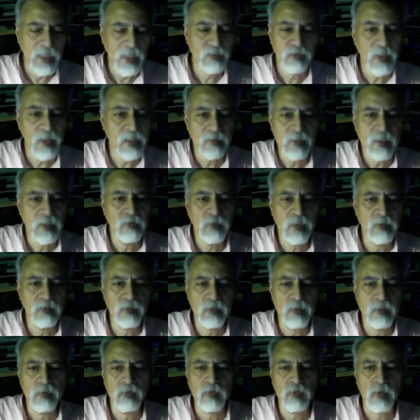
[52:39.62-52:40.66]
aesthetic
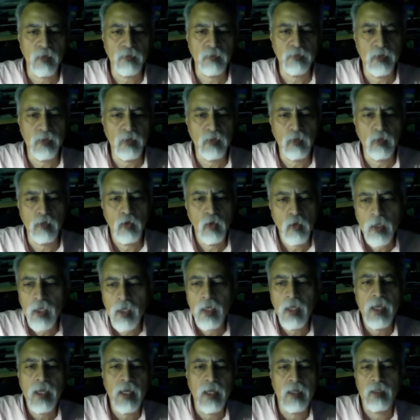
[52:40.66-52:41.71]
reasons of,
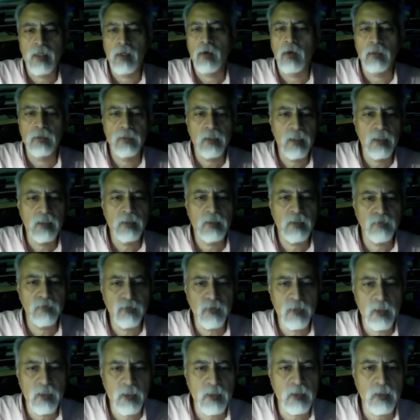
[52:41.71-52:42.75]
looking at
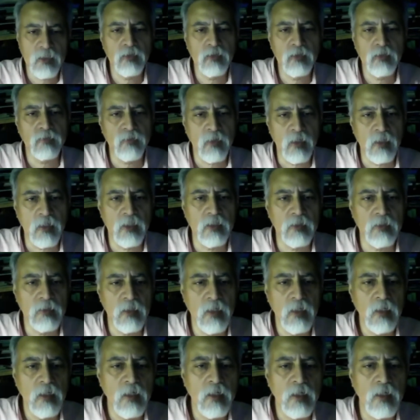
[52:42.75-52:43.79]
alternative traditions of knowledge
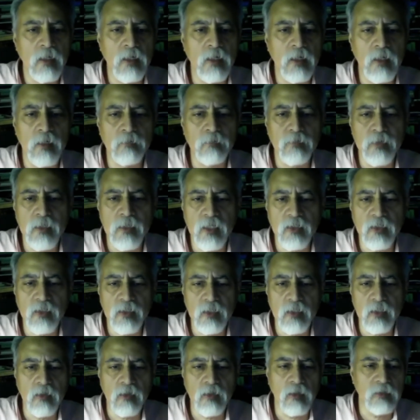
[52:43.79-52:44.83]

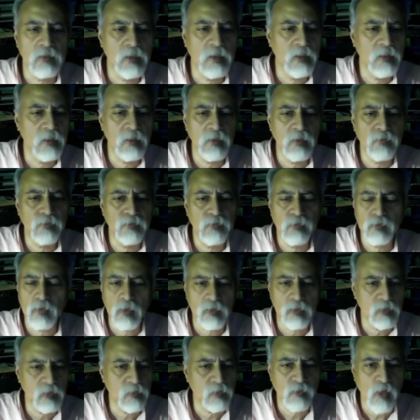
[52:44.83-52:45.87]
production, alternative
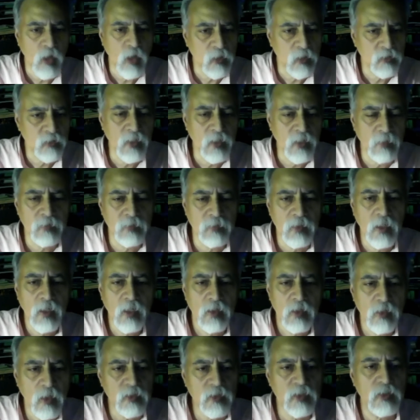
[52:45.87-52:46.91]
sources of concepts,
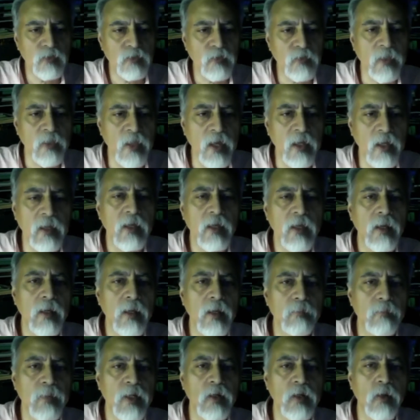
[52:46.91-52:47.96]
not just for that,
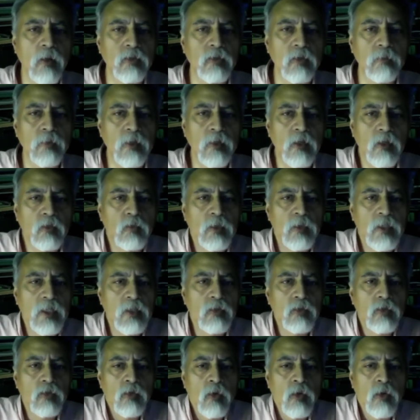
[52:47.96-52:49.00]
but also because we
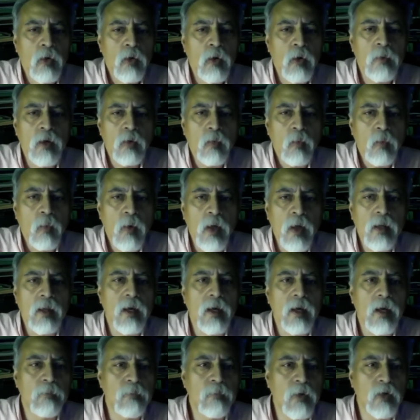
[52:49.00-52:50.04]
need to know about what
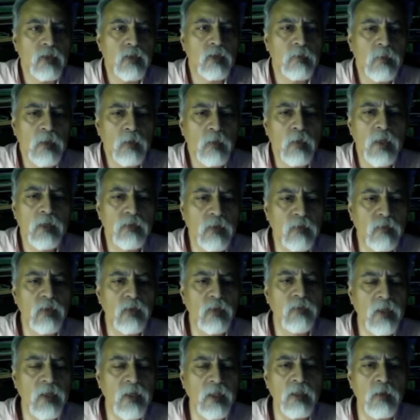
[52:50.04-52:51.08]
are possible ways of
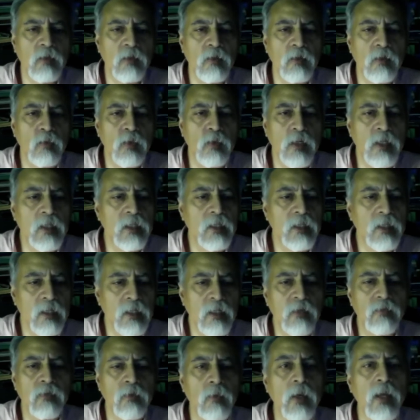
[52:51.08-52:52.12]
living in the world in a
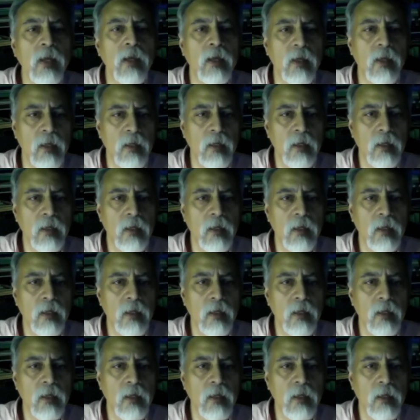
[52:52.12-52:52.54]
different way.